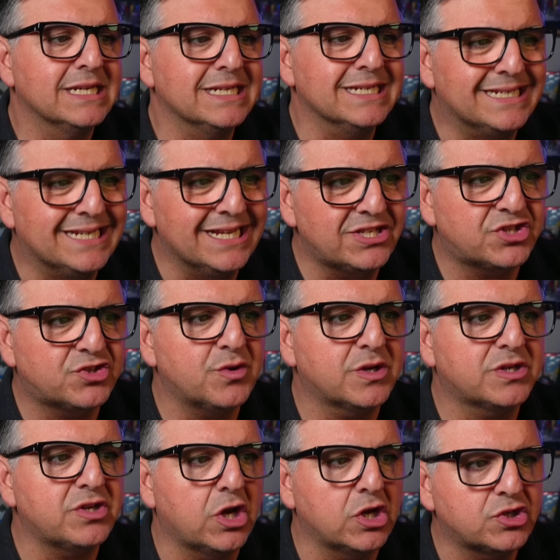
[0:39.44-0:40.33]

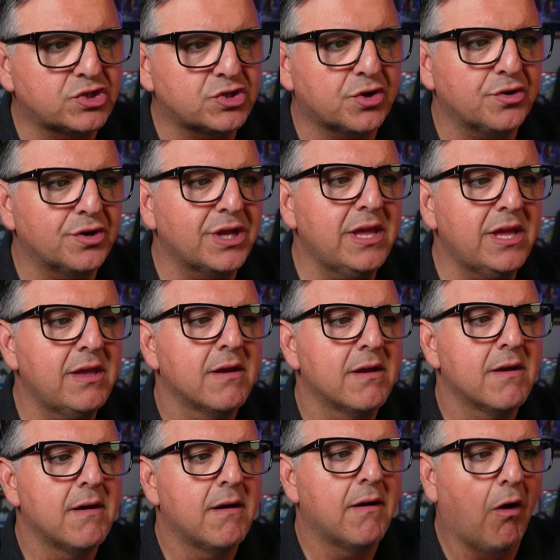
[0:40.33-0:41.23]
District Attorney
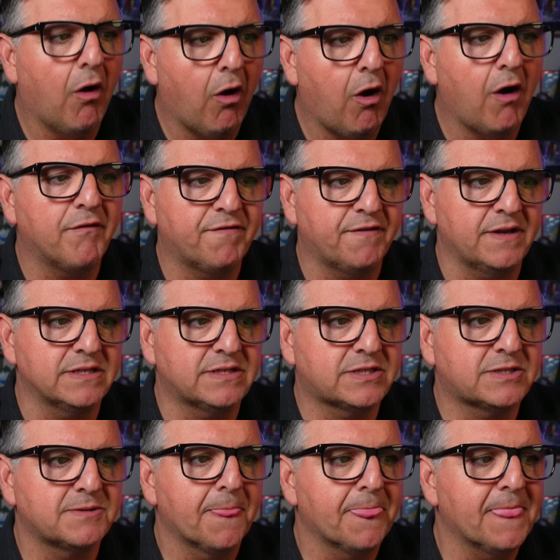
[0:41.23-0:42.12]

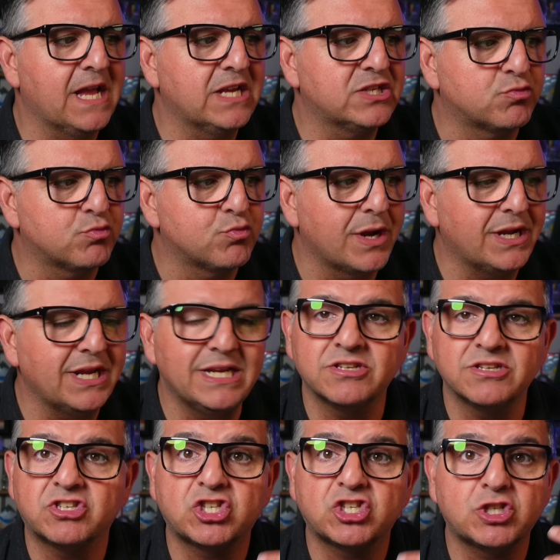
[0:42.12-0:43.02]
Office is ready
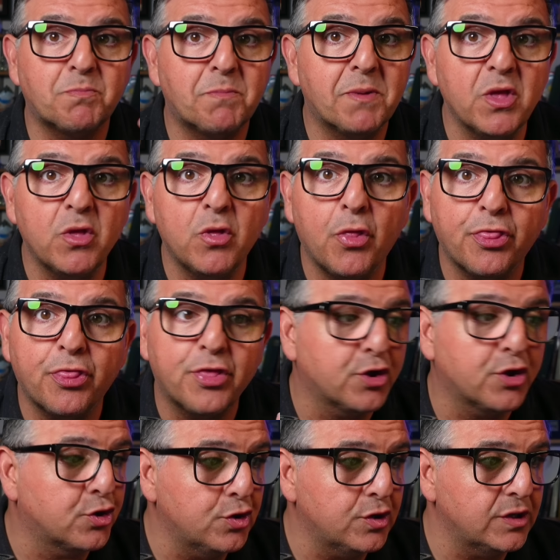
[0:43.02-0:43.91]
to spill the
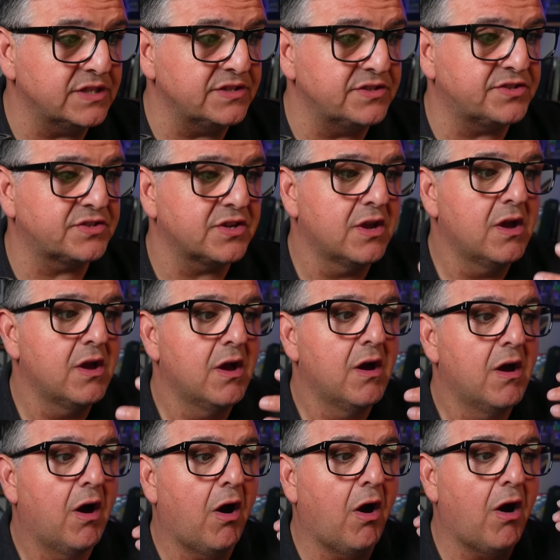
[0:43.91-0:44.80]
goods
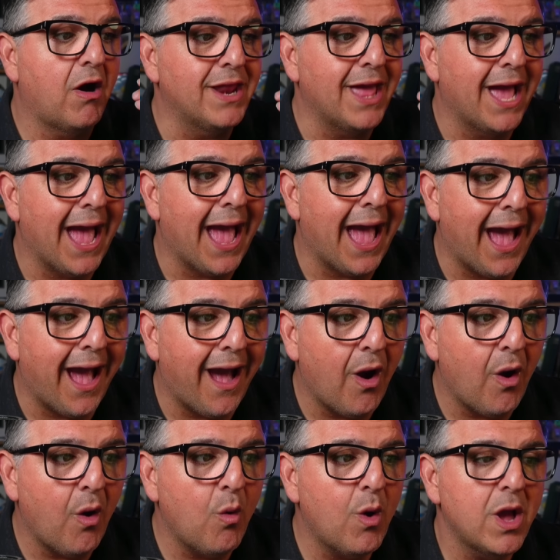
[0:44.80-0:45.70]
on
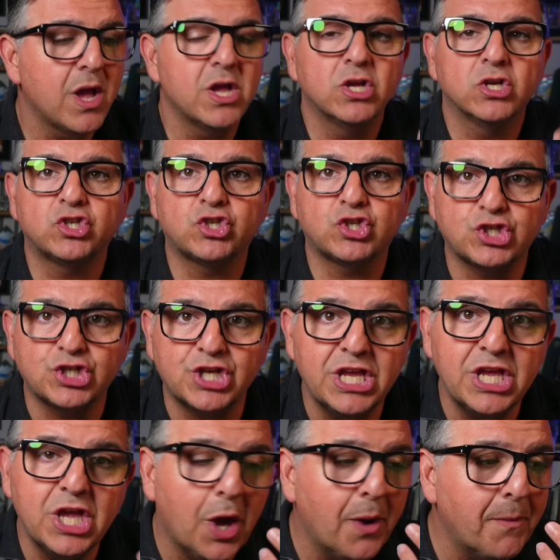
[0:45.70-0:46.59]
how
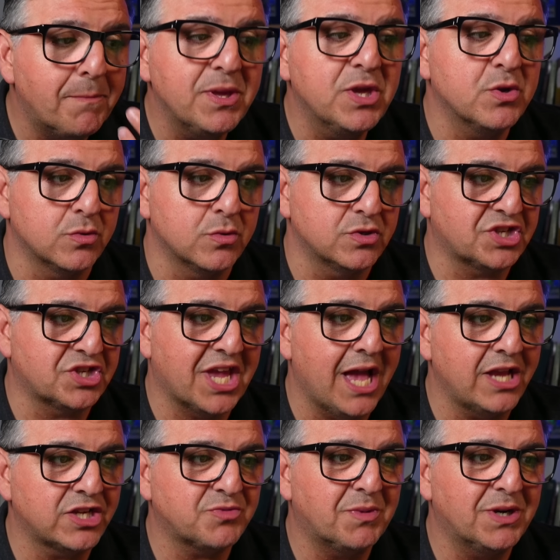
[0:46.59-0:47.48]
she abused
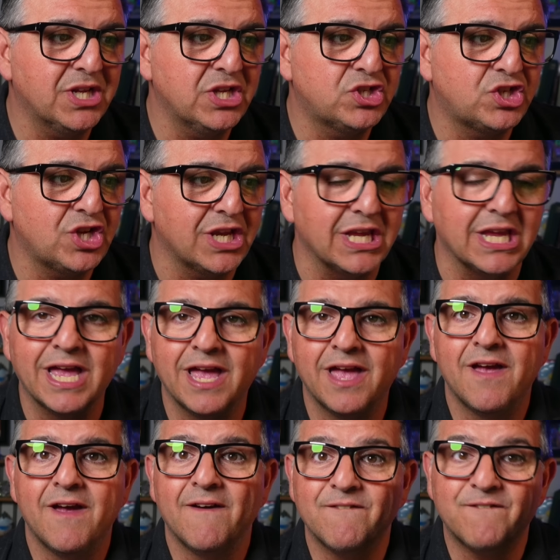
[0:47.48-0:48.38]
Cash Money G
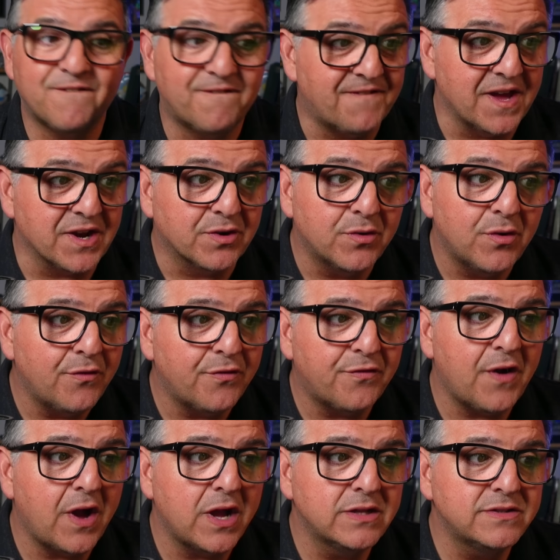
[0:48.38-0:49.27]
federal
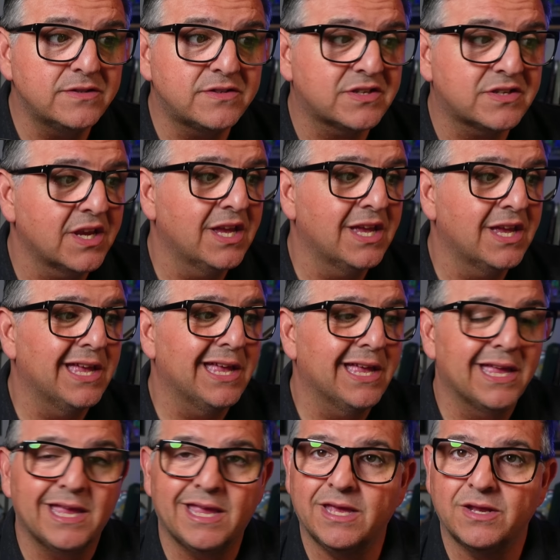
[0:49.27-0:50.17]
funds
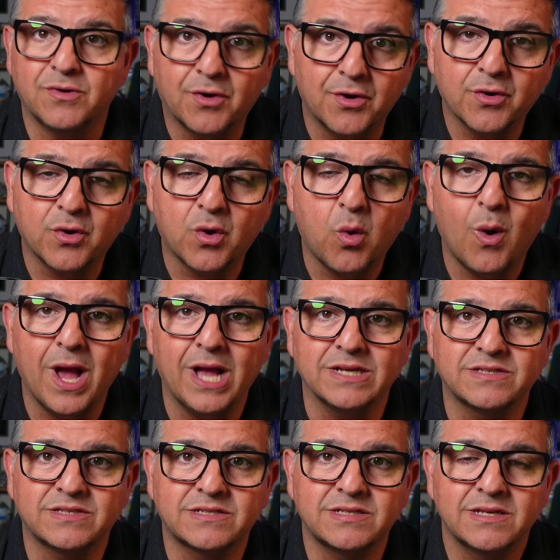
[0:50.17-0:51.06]
in her
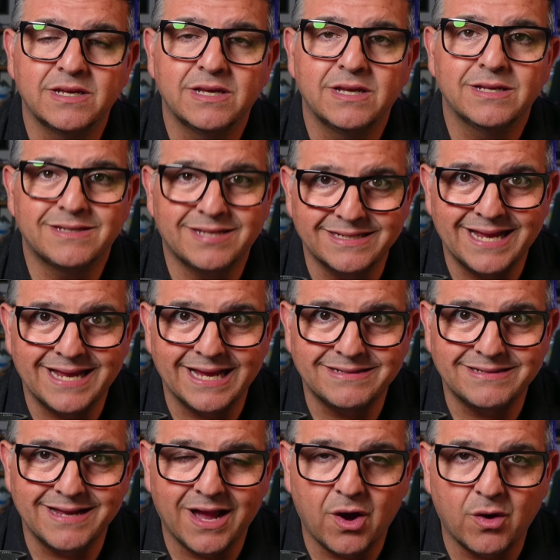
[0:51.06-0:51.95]
quest to take
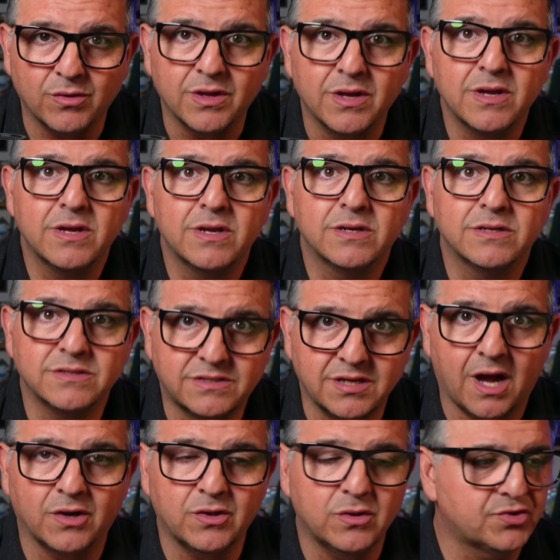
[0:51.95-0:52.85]
down
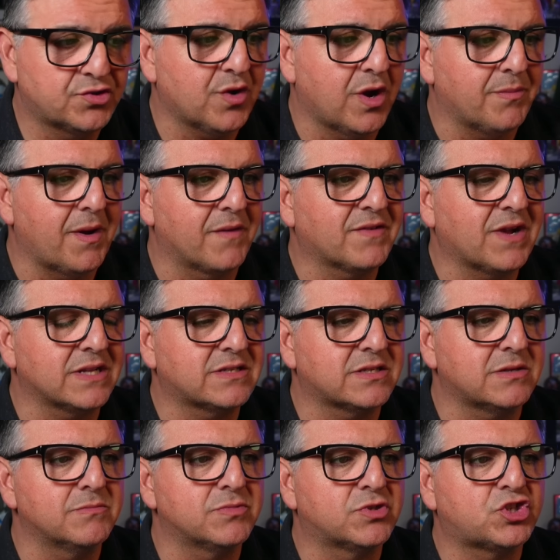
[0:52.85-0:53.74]
Donald Trump. I've got
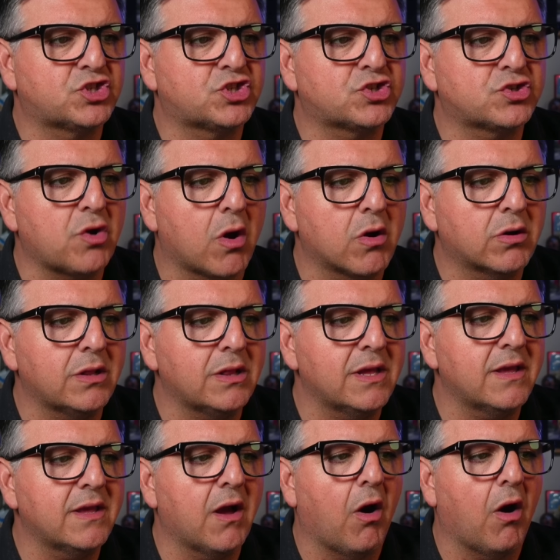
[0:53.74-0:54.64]
some
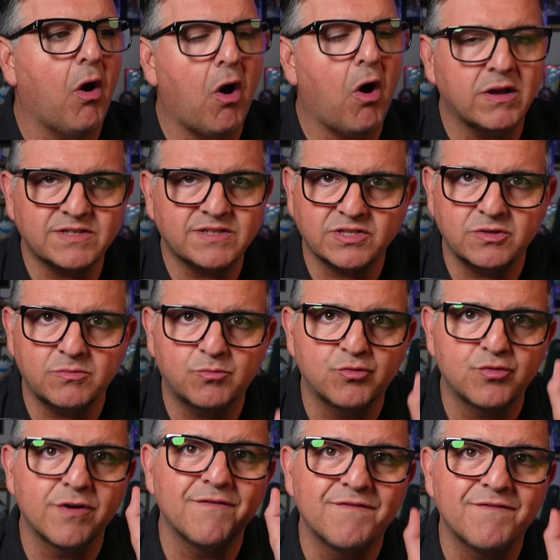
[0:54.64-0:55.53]
startling, awesome,
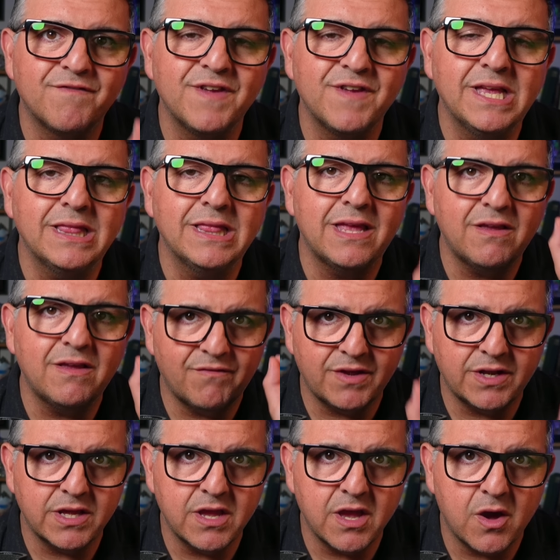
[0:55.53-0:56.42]
revealing
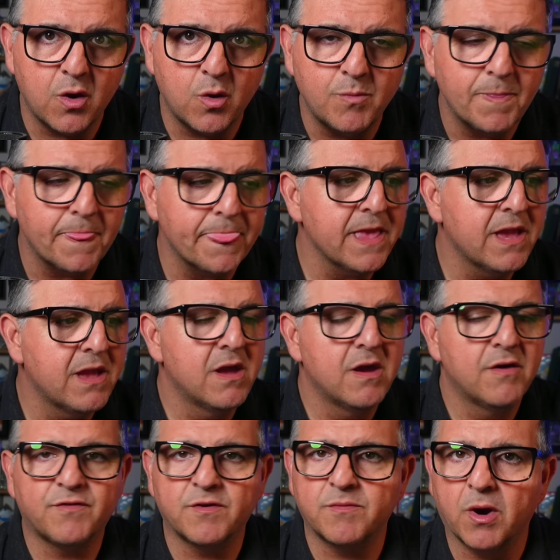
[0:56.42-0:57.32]
video
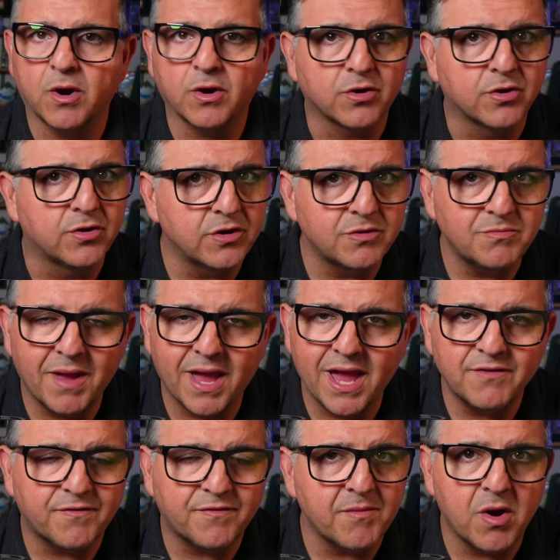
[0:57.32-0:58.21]
from our good
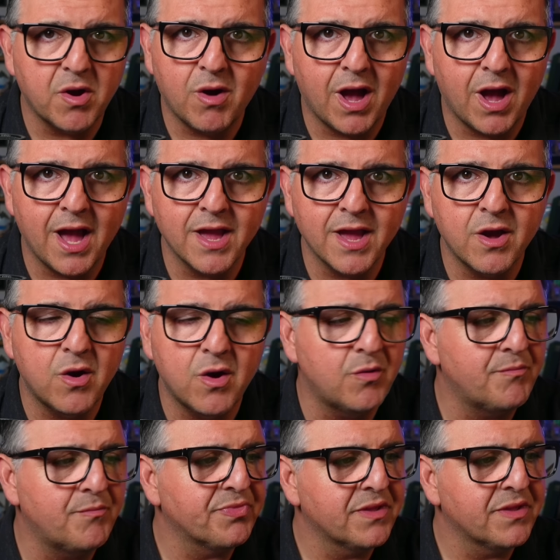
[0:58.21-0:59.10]
man from
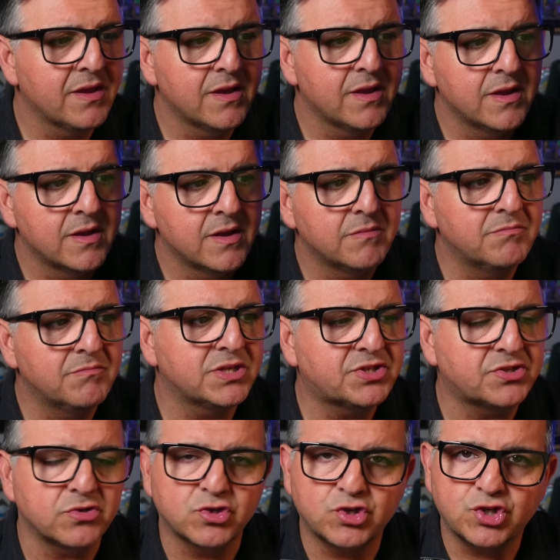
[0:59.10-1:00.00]
Ohio,
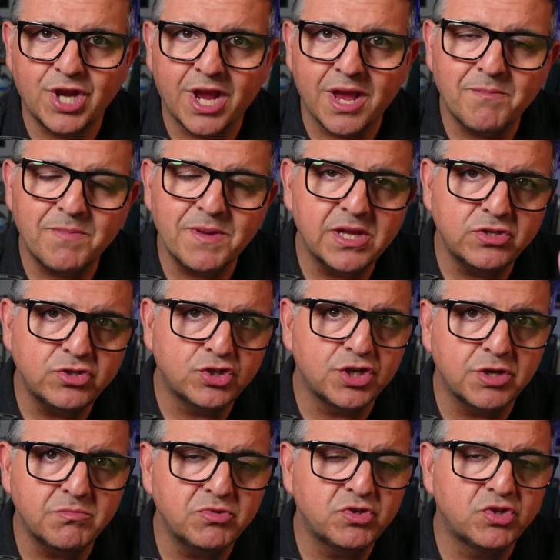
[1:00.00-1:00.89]
Mr. Champion
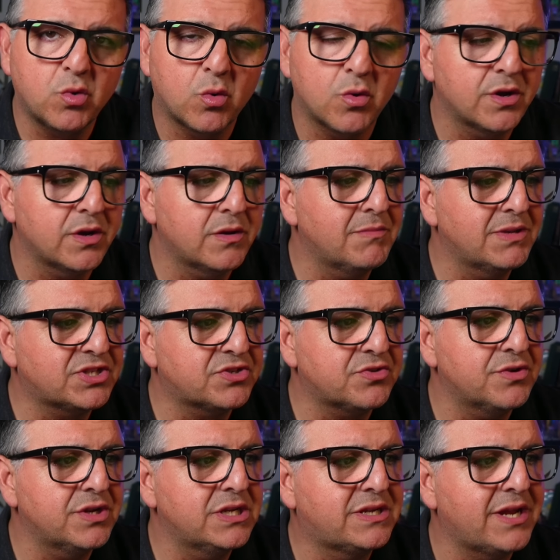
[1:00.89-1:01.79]
Jim Jordan,
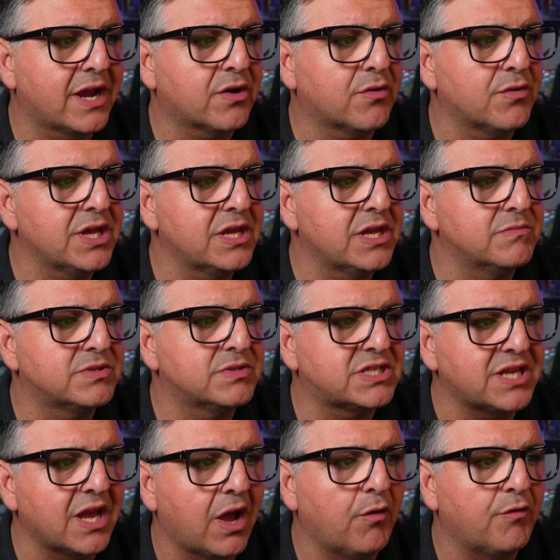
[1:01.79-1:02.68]
Mr. Integrity
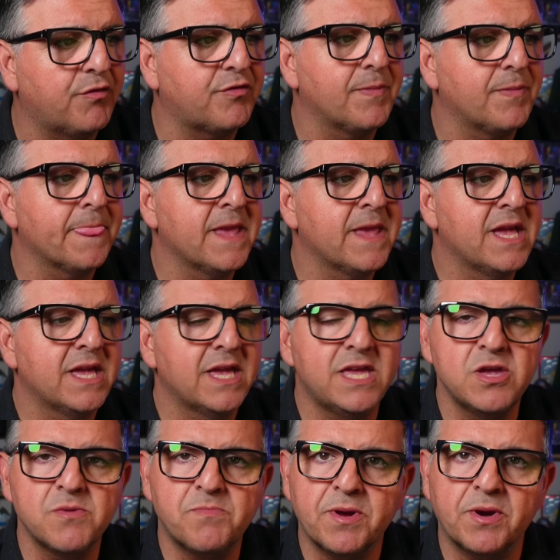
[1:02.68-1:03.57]
himself.
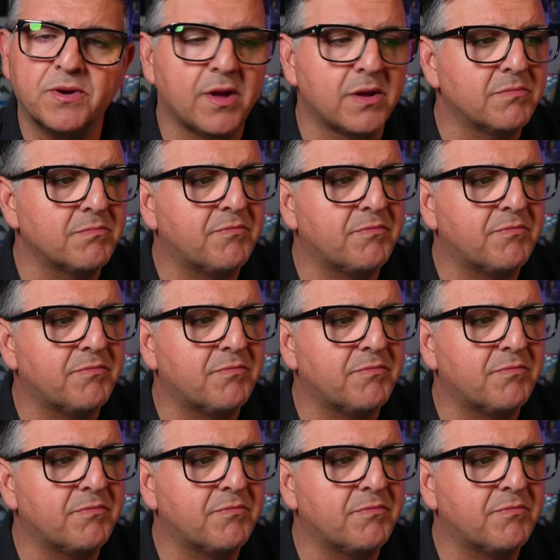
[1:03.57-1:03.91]
He appeared on